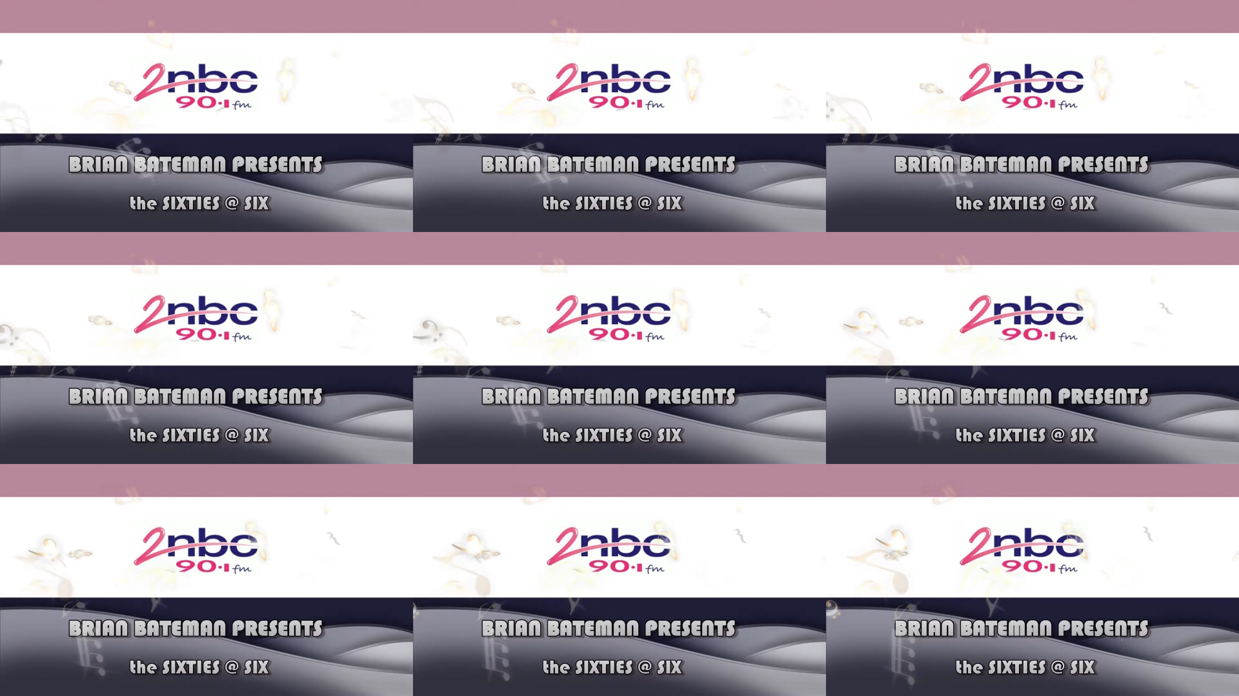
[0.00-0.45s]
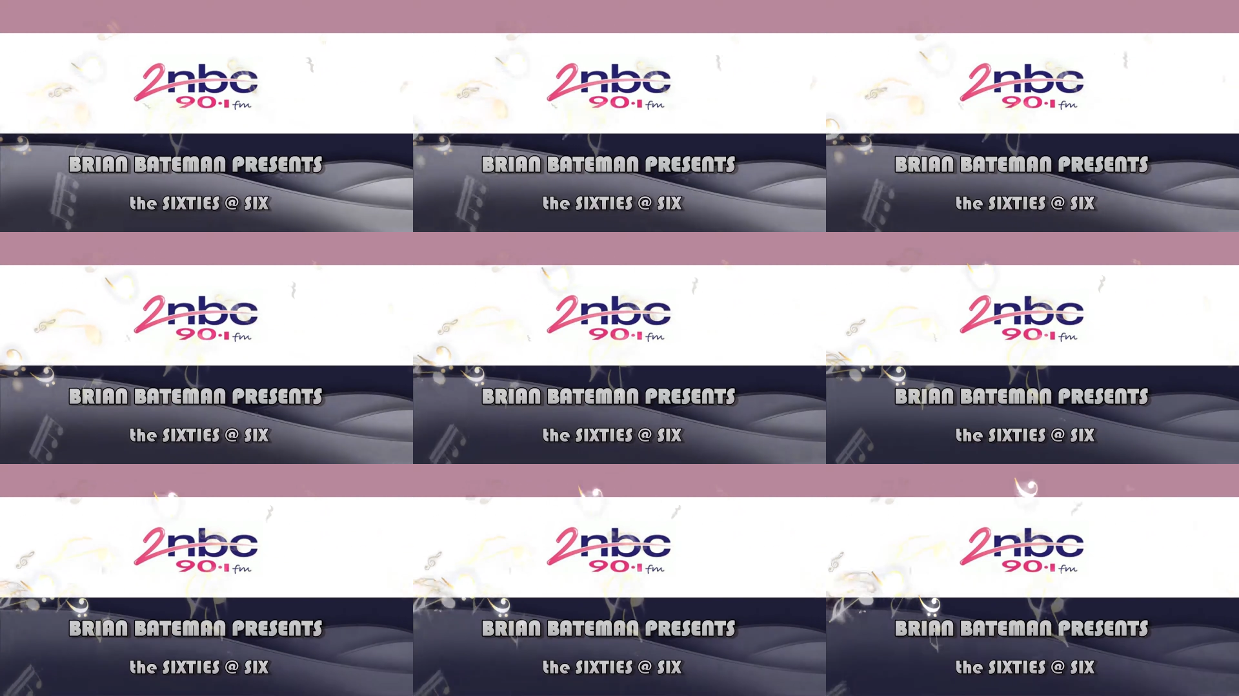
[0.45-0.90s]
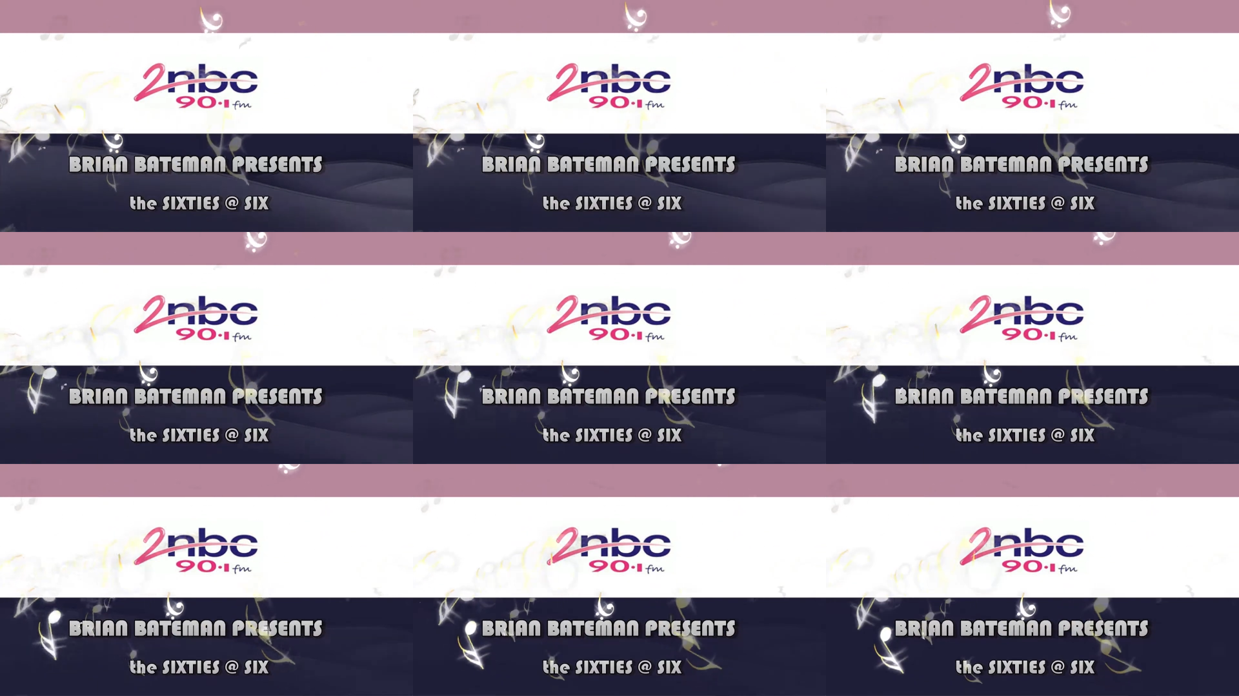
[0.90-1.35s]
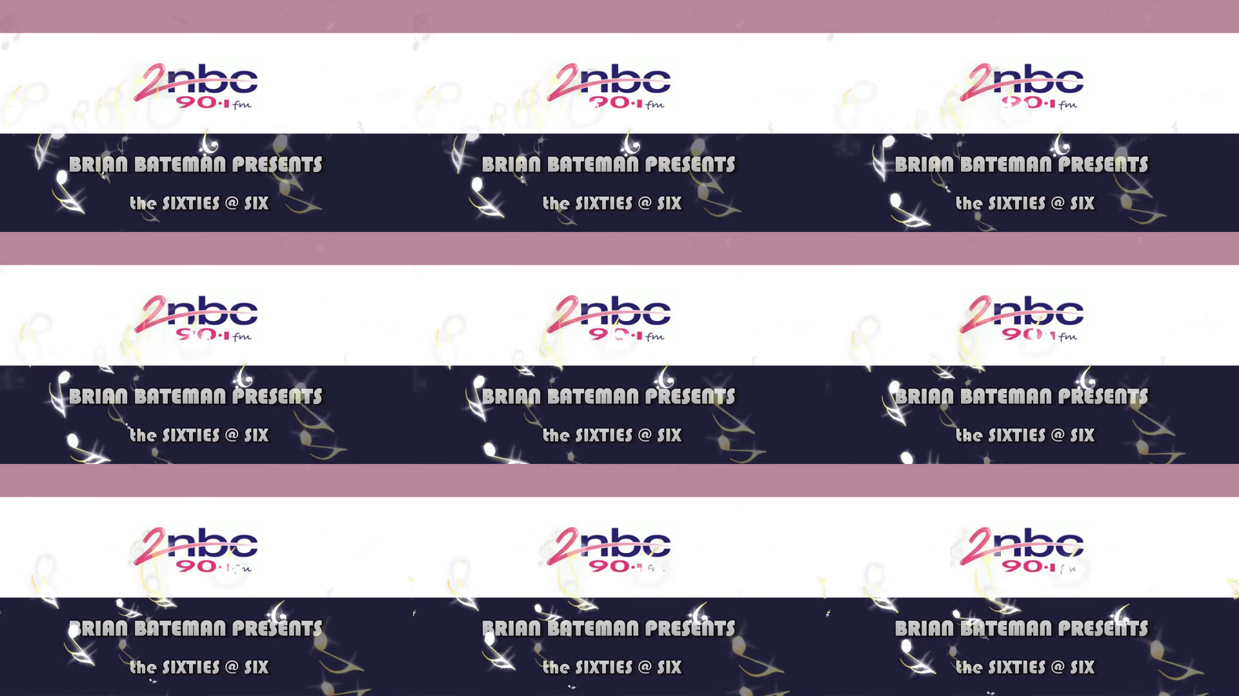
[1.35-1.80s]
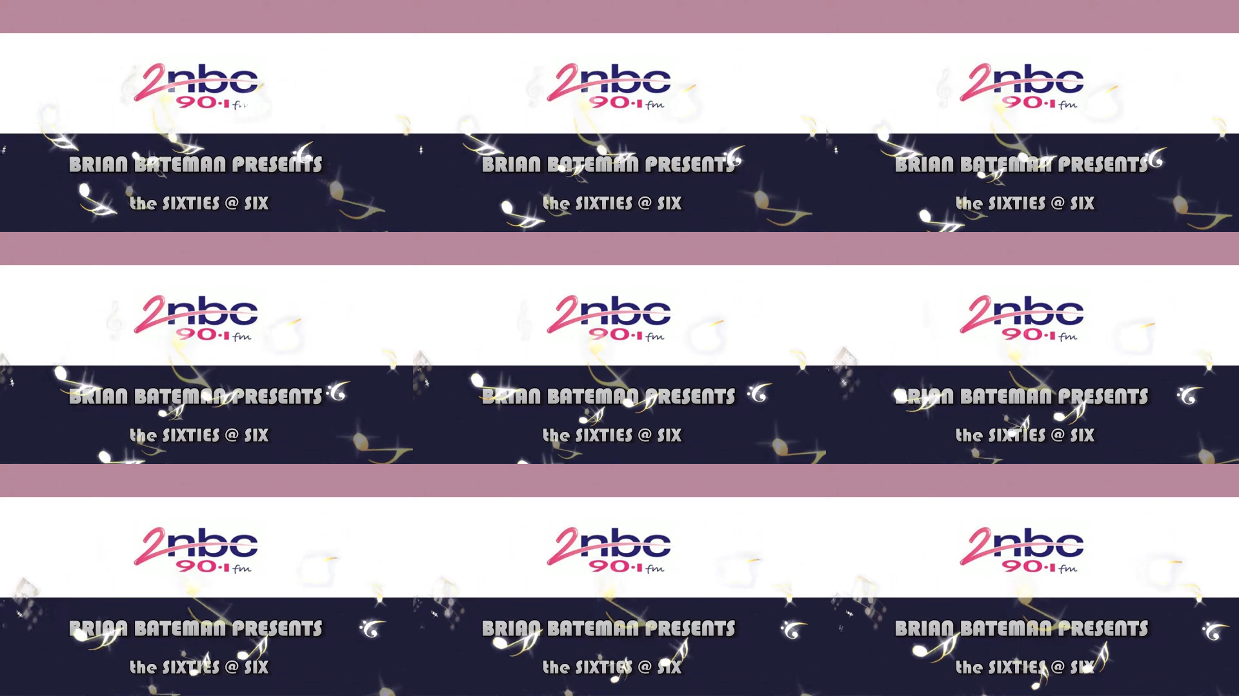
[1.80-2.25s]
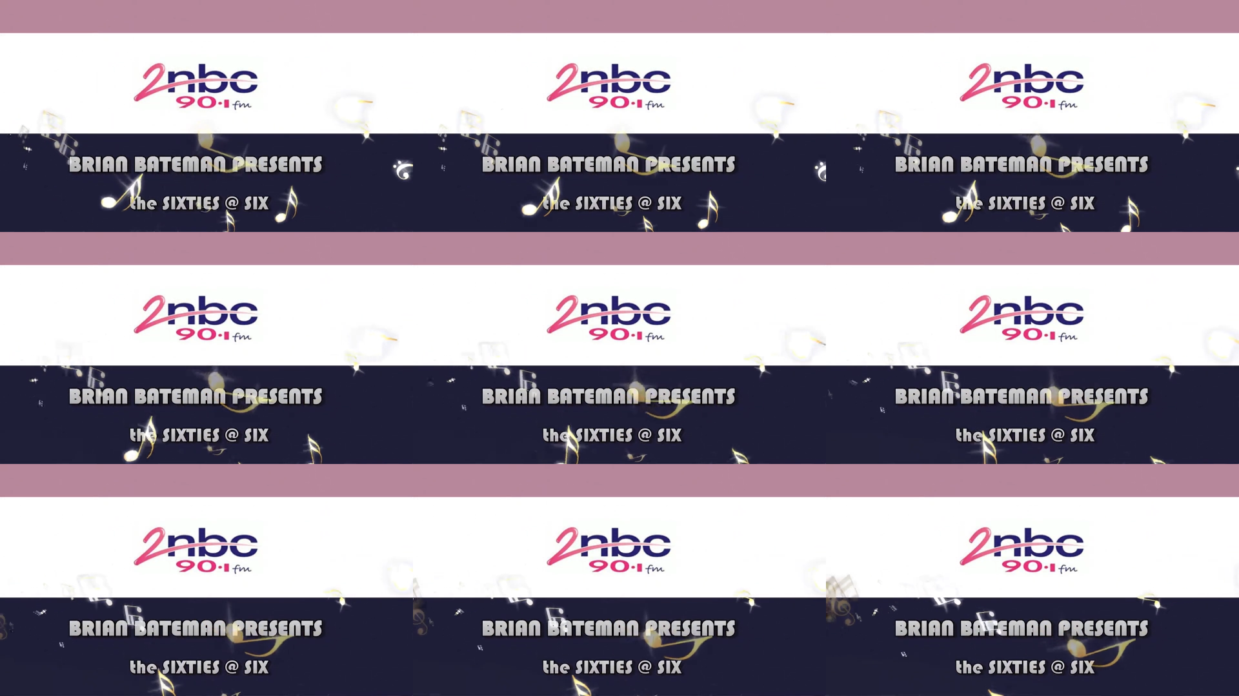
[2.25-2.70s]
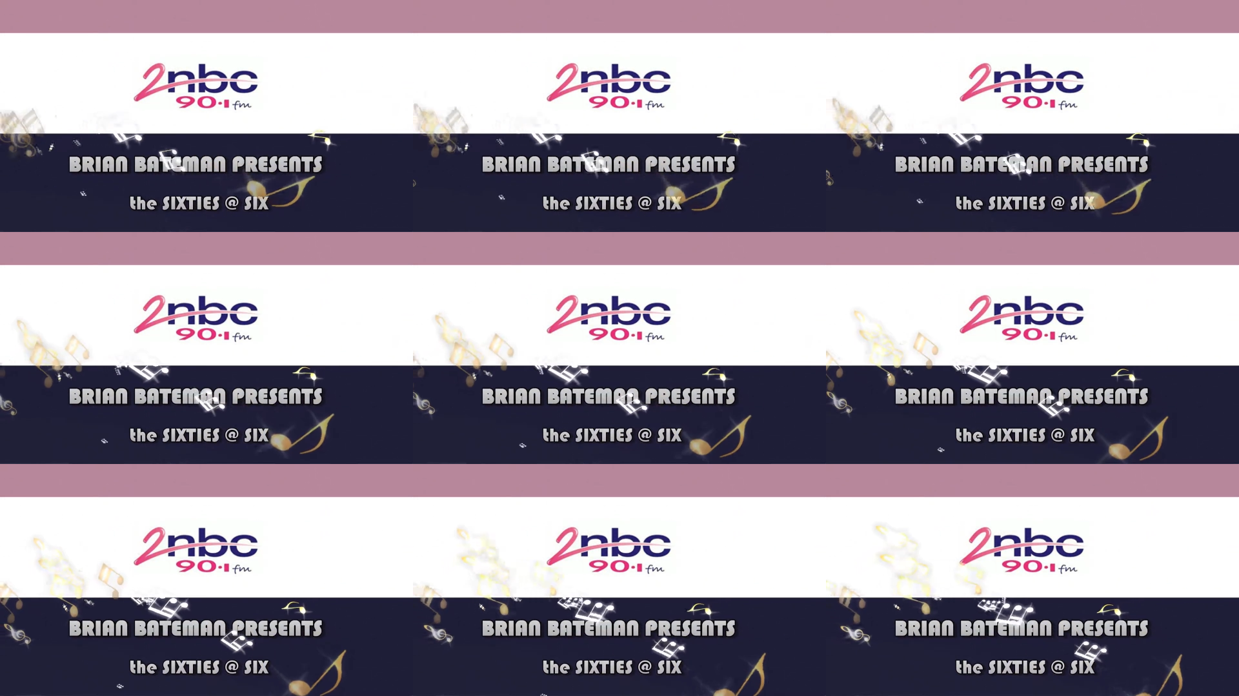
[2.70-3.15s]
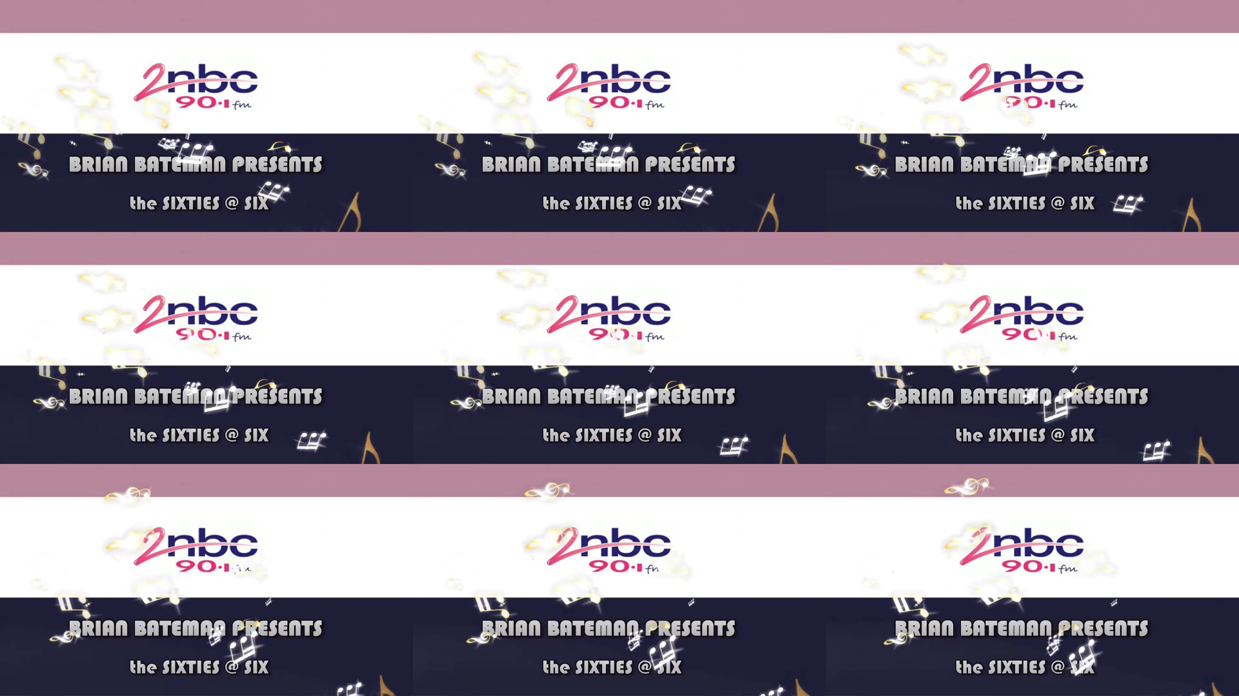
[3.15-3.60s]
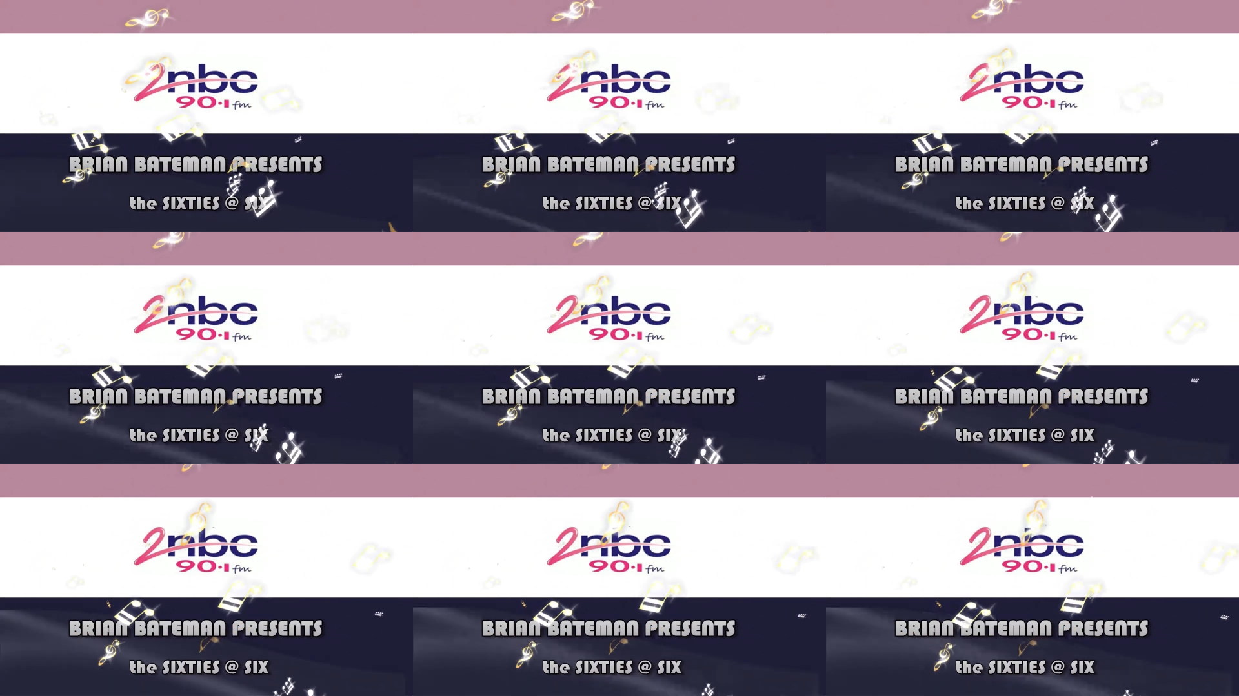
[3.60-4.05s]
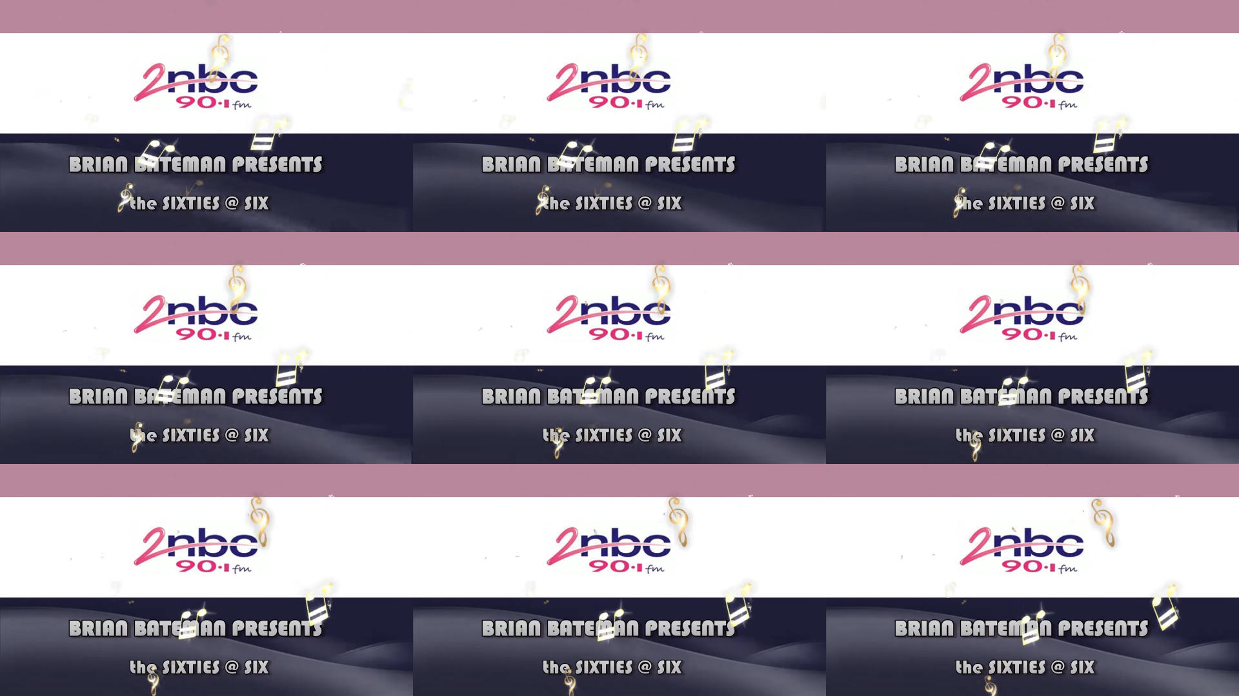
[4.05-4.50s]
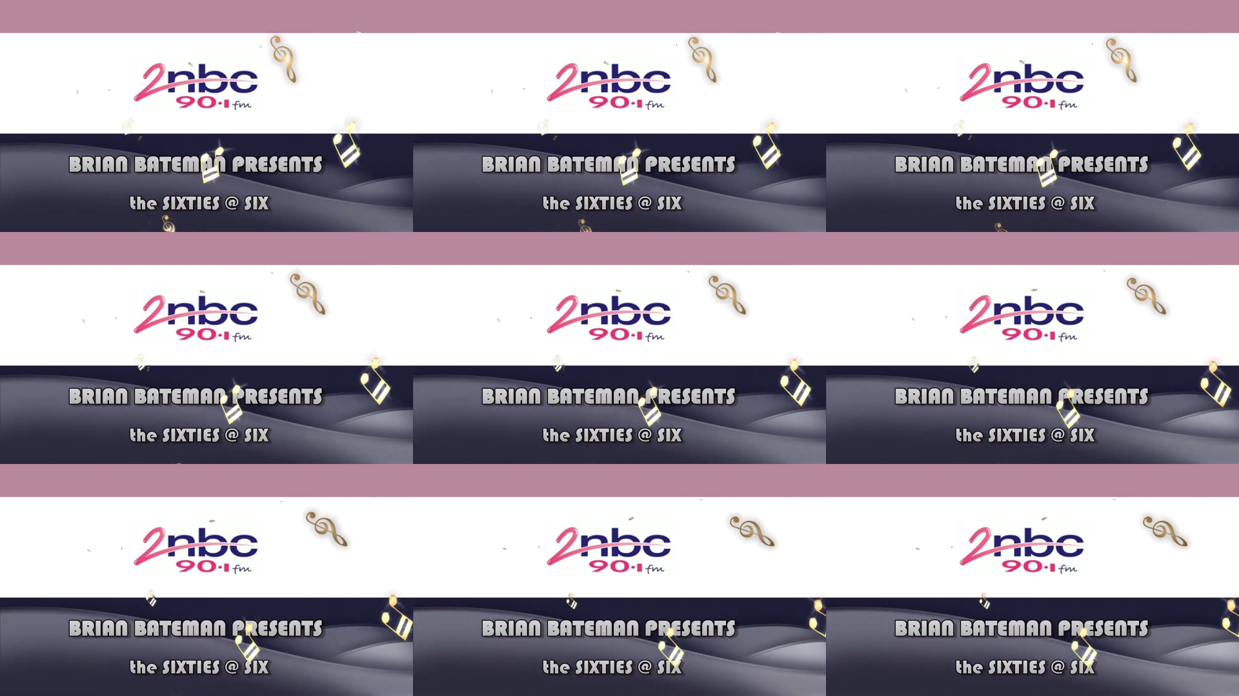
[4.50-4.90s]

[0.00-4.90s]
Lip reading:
No face is visible, so there are no lips to read.